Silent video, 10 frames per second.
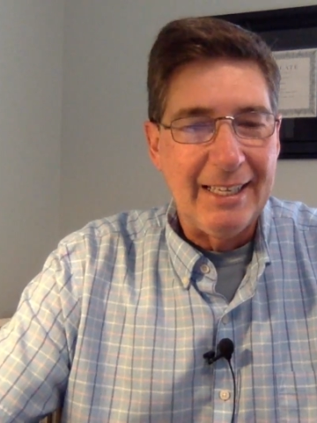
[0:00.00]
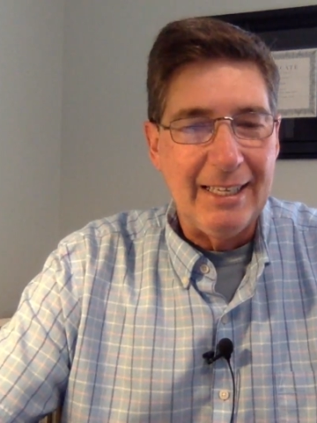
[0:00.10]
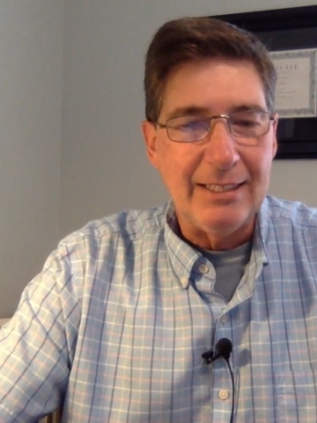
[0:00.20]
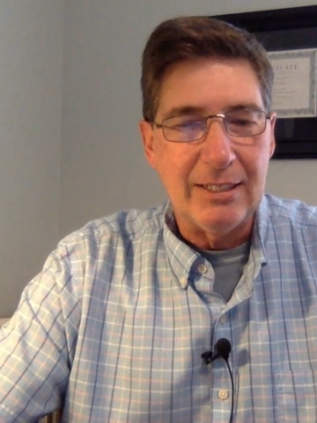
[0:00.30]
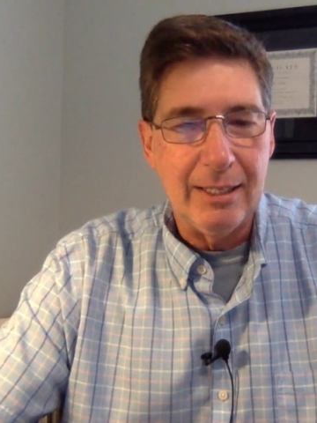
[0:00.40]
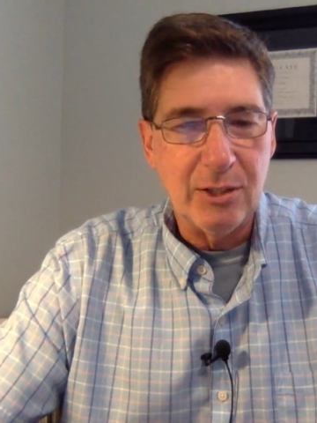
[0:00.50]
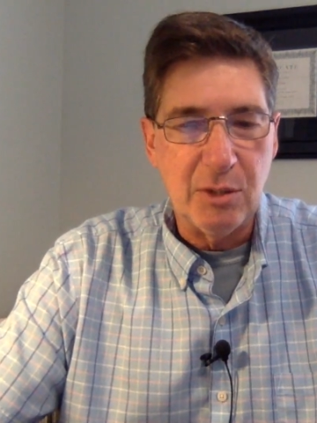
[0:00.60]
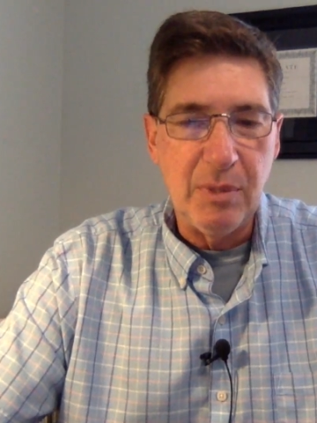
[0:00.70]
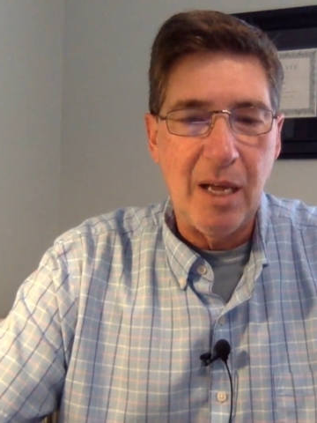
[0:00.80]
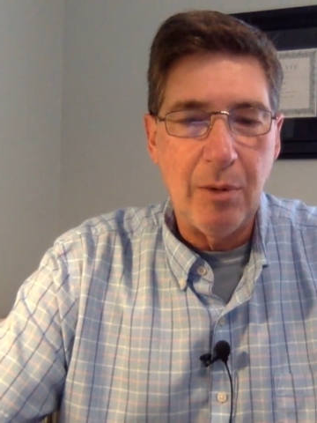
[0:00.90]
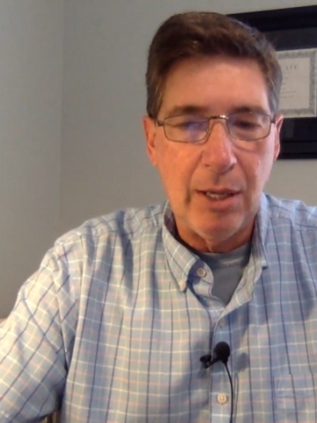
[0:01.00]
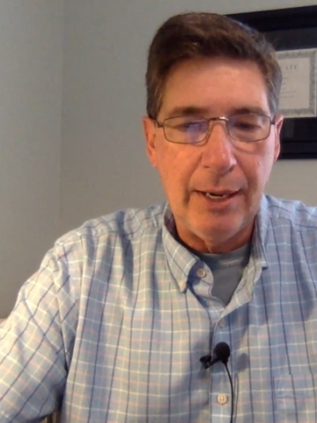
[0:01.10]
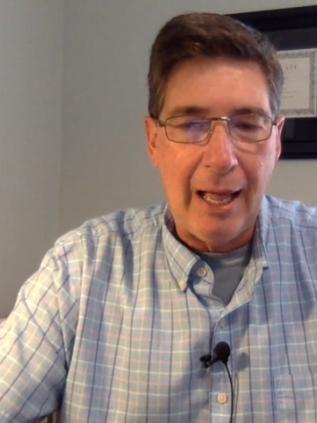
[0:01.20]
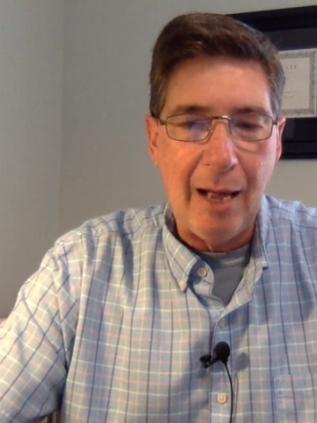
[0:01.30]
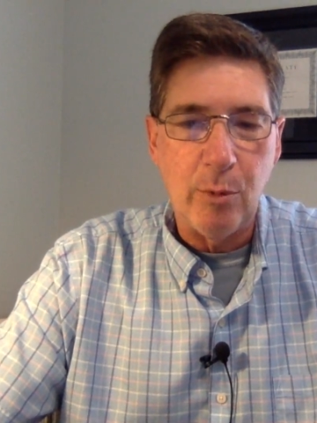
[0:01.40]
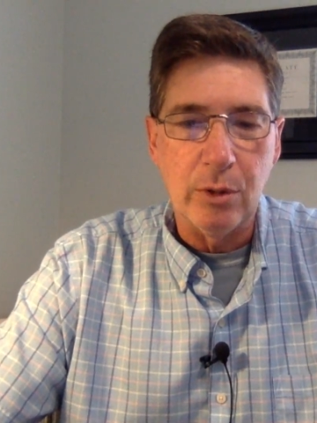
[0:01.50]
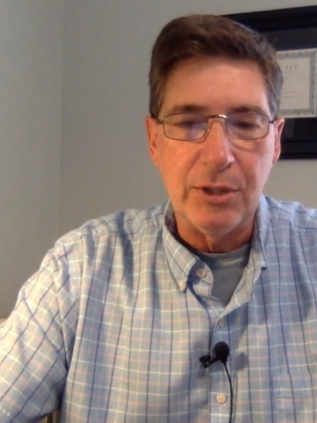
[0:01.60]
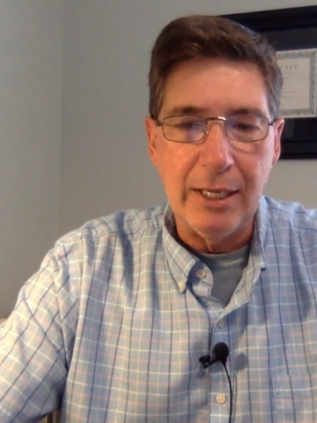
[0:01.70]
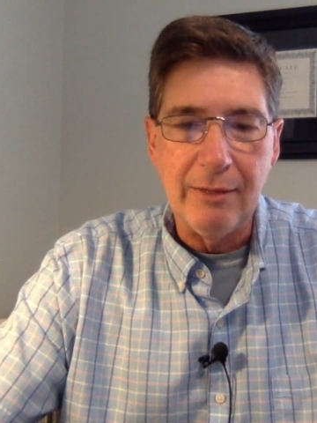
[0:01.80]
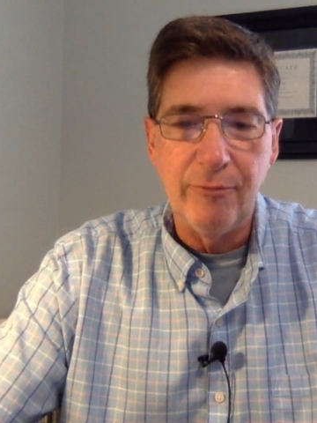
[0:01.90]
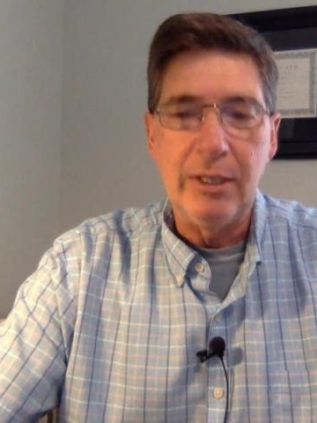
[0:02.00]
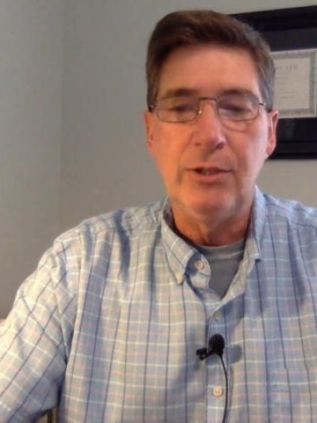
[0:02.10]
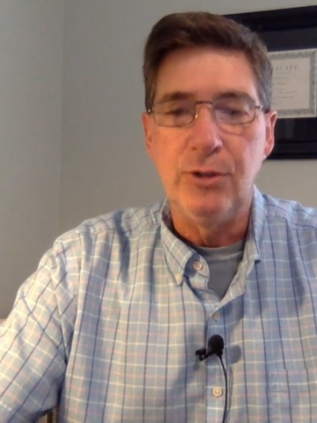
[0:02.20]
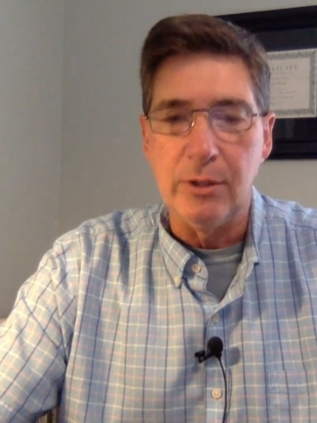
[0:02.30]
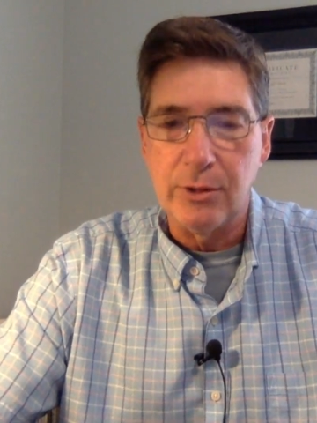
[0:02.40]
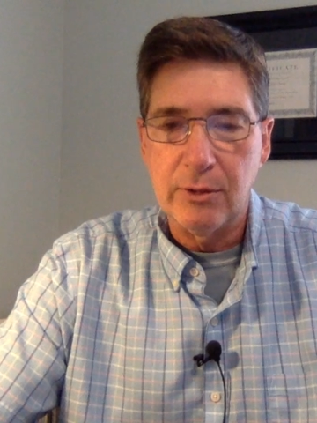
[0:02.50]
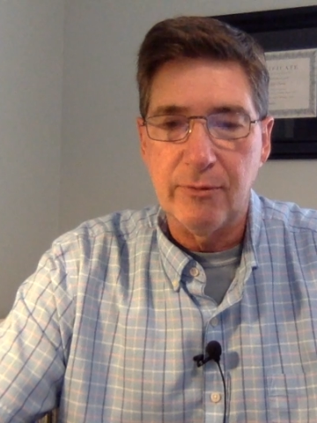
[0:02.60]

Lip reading: He says to Babylon, I will take vengeance,